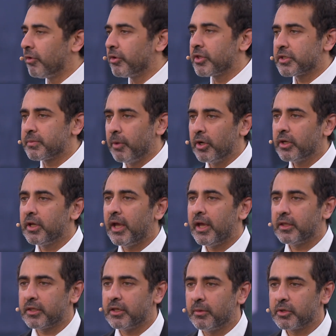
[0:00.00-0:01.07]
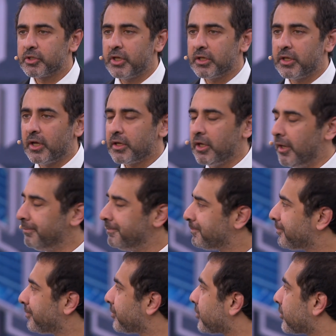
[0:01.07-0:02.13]
I wrote this book at thenetworkstate.com,
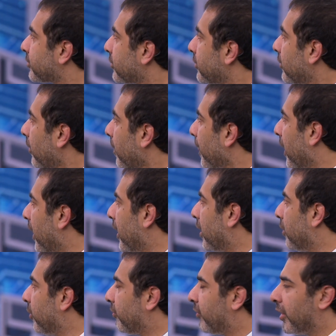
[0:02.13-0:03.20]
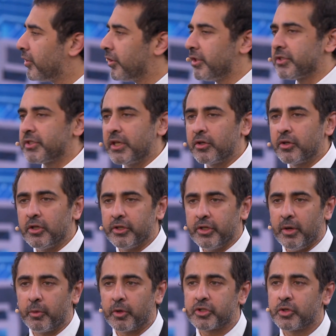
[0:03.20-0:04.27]
and we founded this thing called the
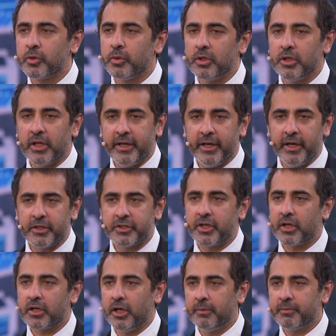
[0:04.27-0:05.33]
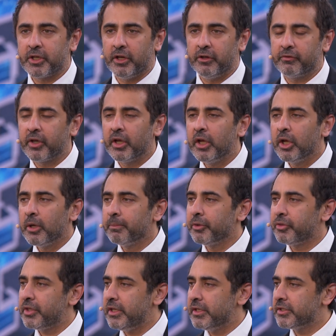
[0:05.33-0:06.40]
Network School at ns.com to kind of
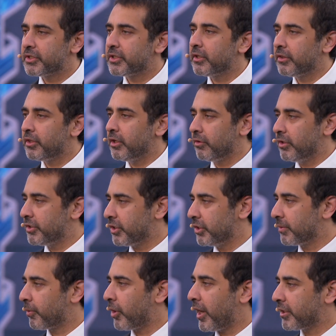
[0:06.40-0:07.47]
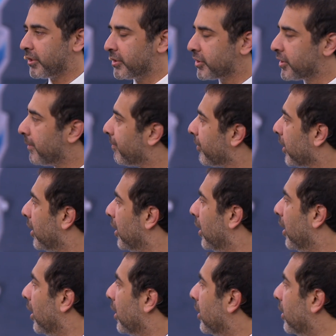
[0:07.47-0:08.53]
put these theories into practice.
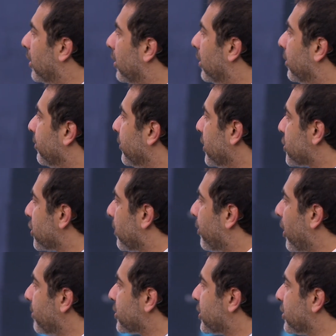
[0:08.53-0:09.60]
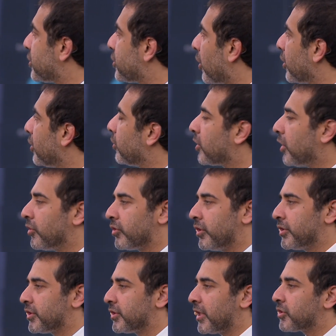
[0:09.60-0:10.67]
And so the premise is starting new
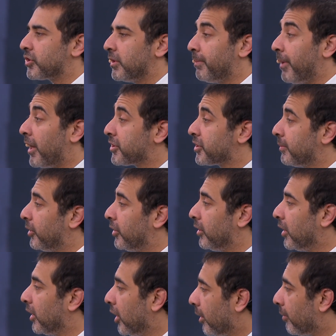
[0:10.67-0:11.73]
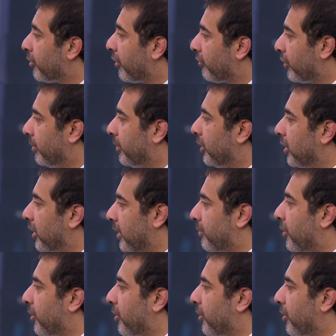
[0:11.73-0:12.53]
countries is actually possible, preferable, and